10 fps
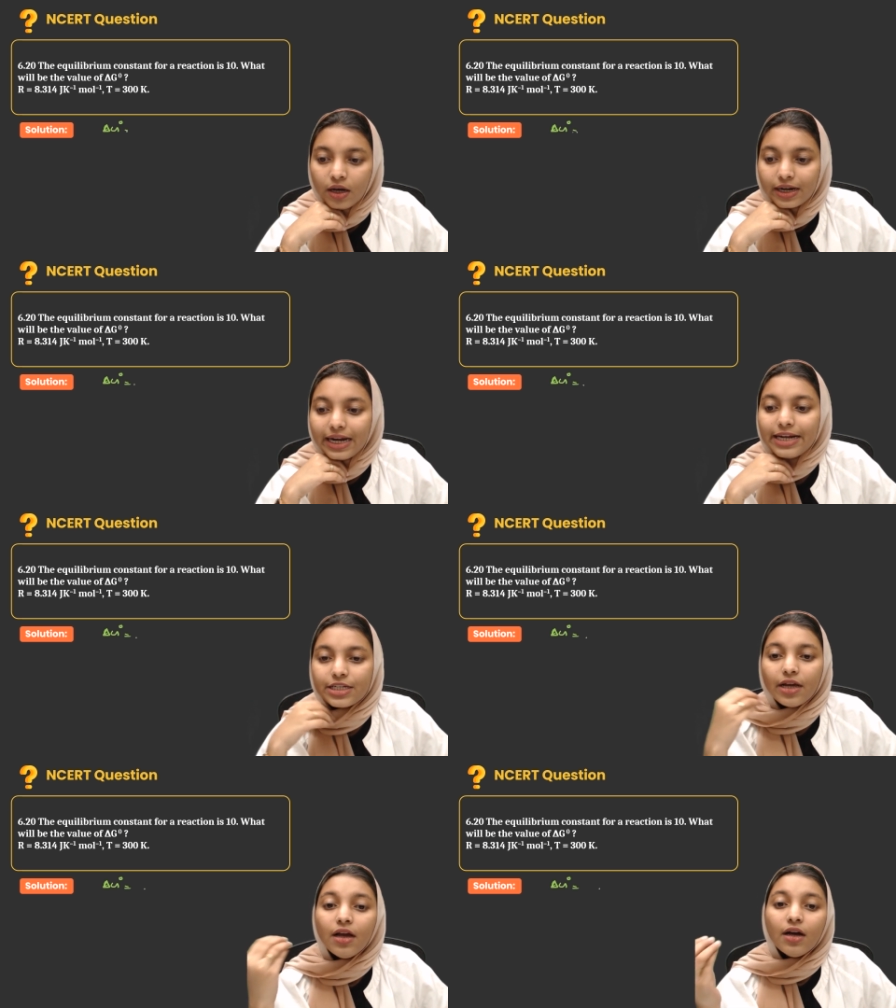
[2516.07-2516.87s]

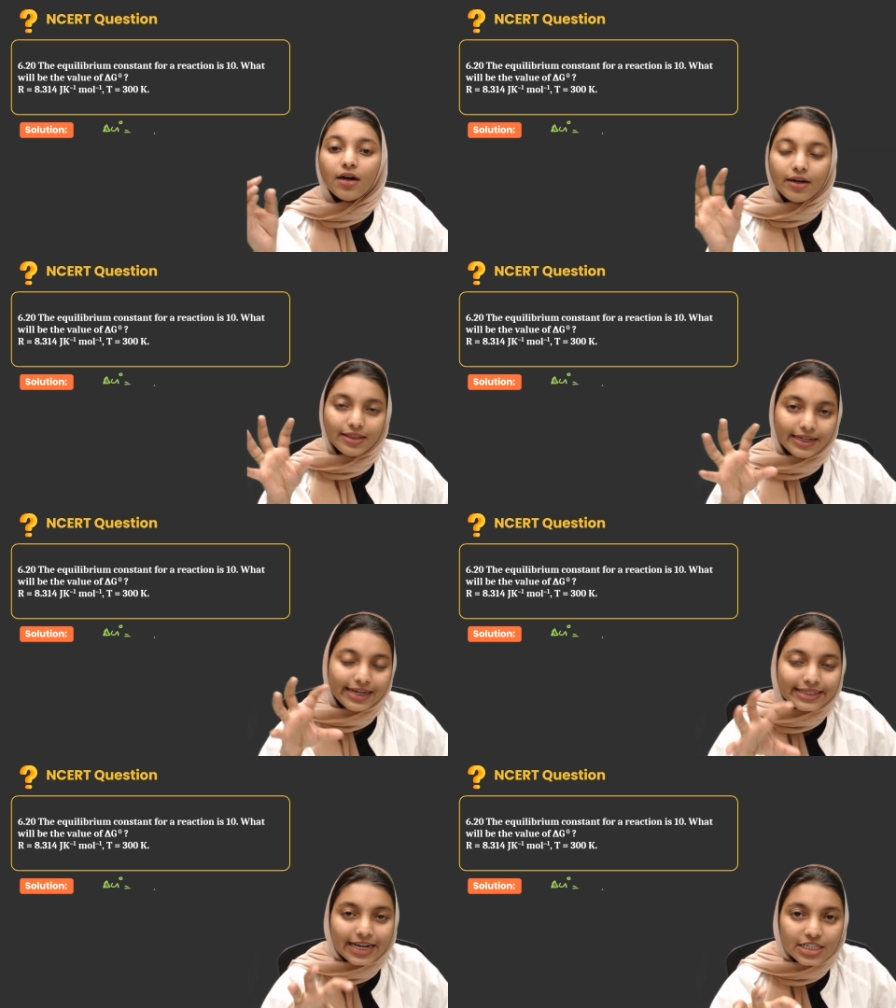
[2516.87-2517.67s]
relating the
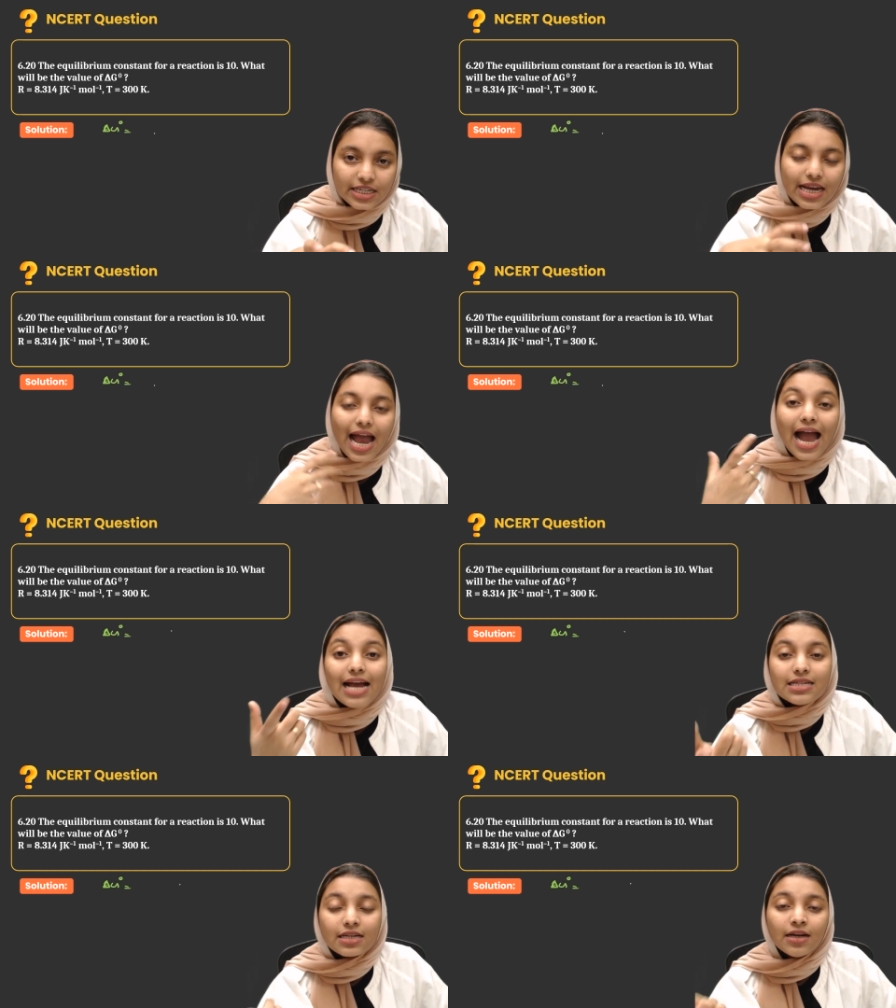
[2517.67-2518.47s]
delta G
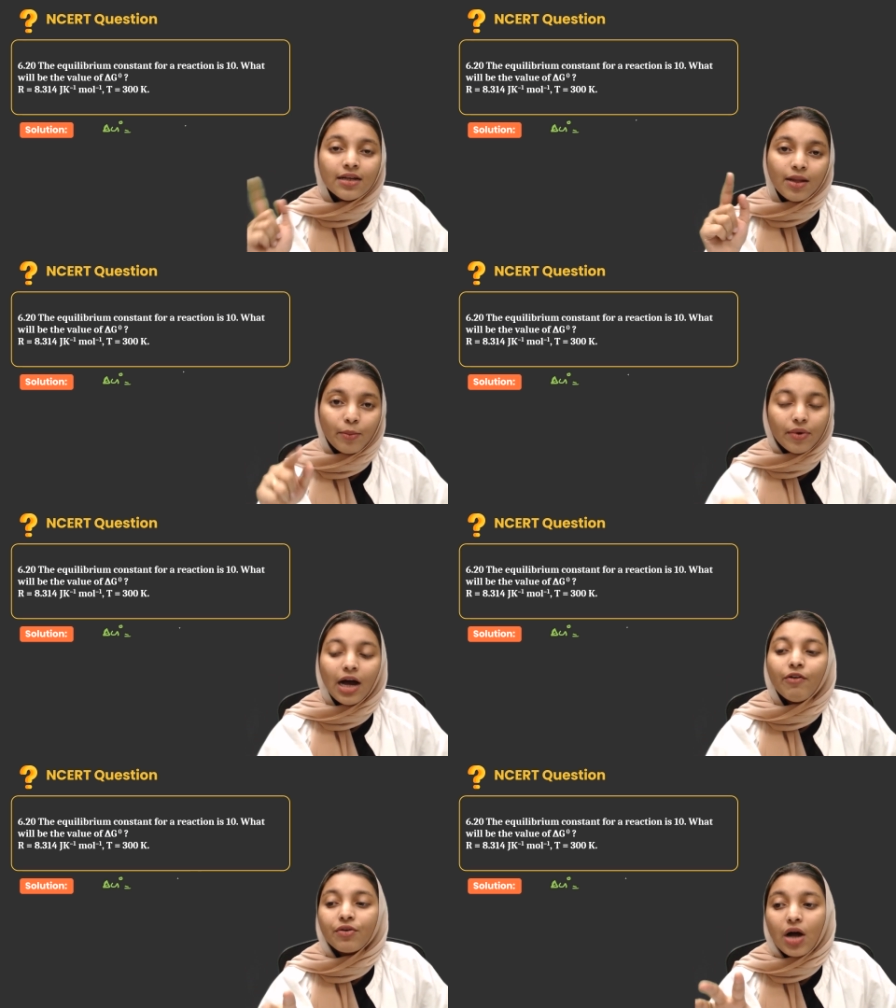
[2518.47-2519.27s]
and
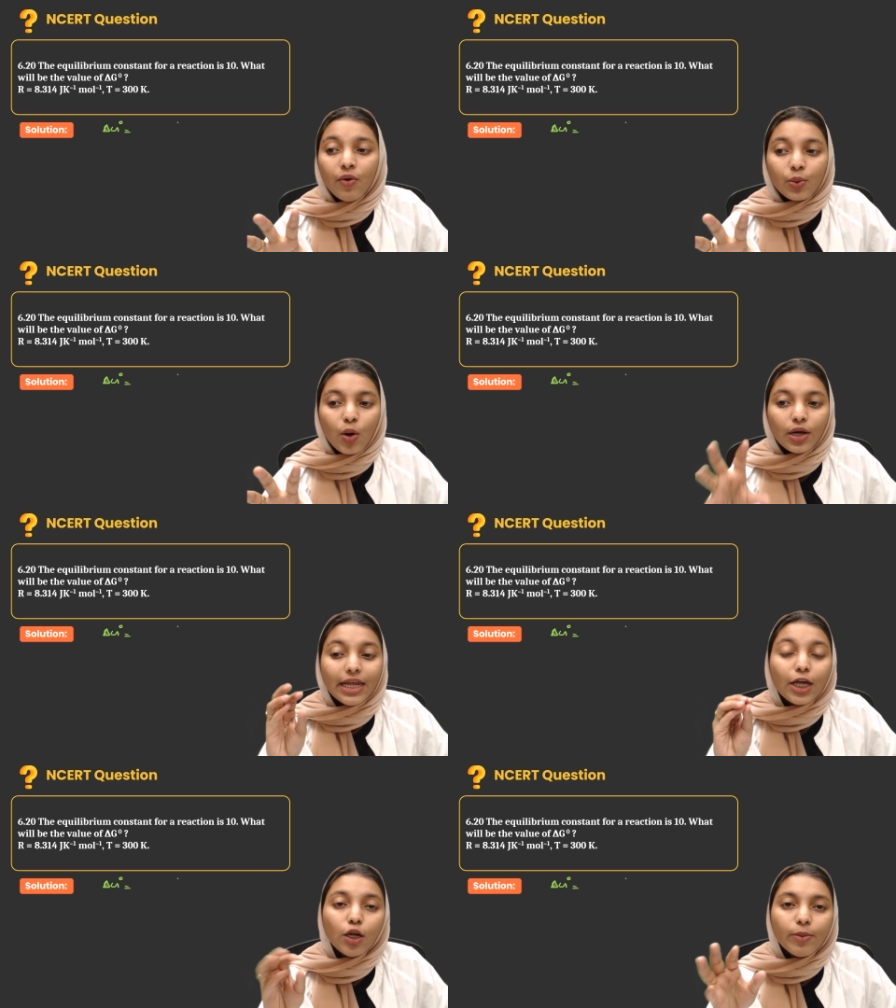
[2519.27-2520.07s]
our what?
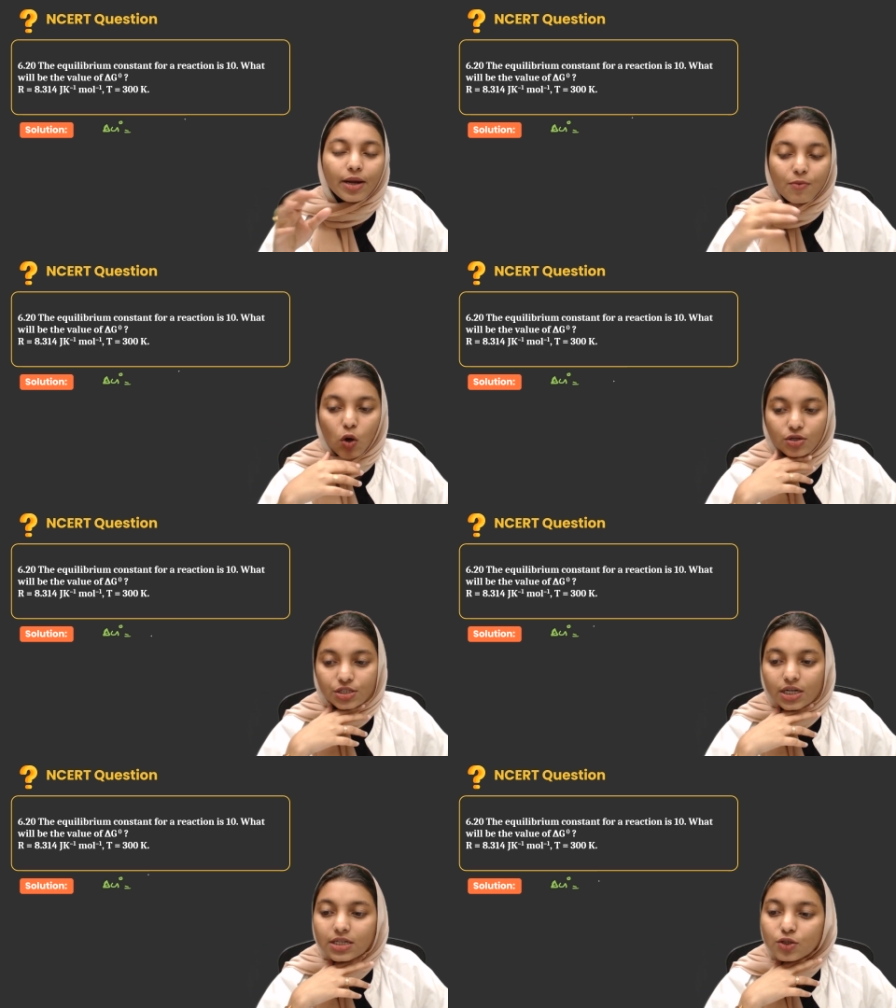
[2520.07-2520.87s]
Equilibrium
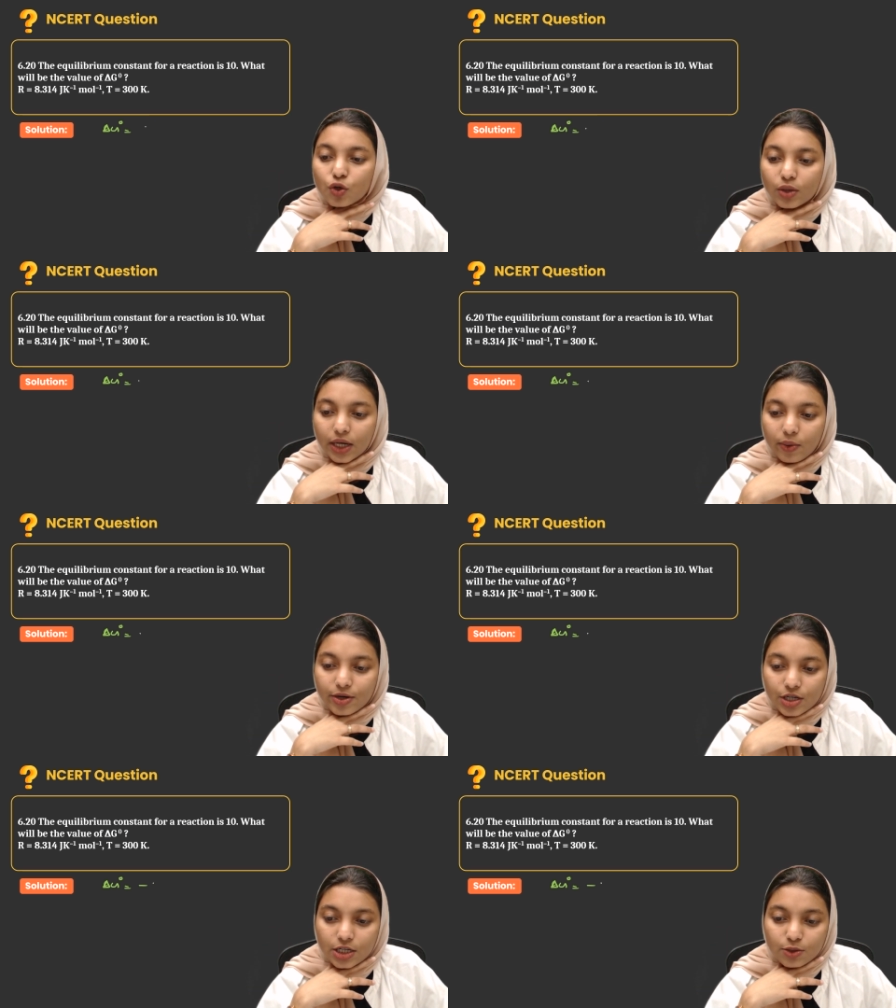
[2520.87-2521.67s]
constant. So the
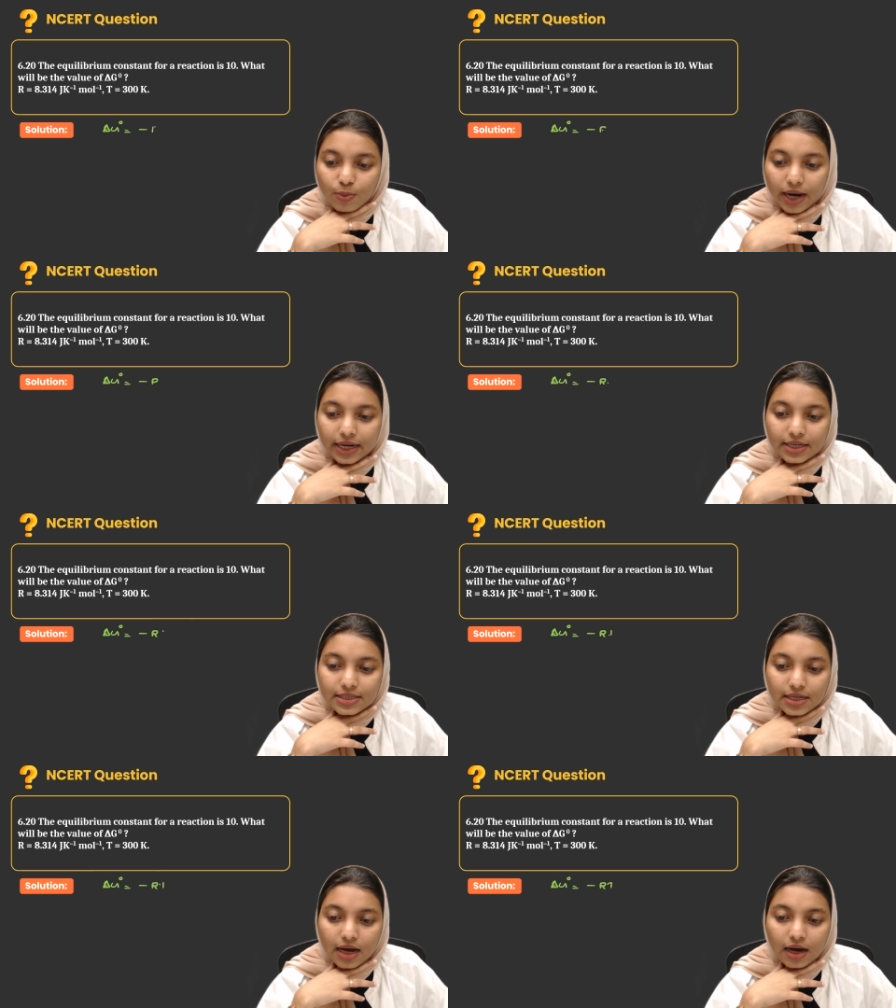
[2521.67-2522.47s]
equation is
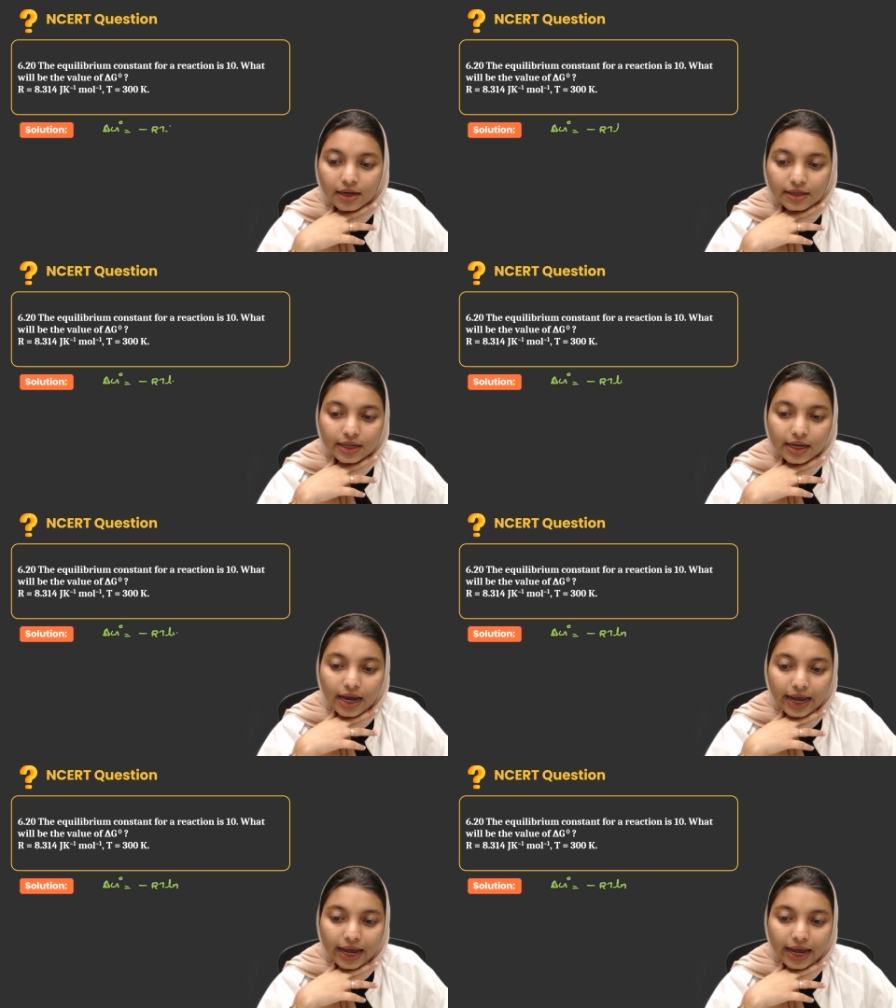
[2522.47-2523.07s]
minus RT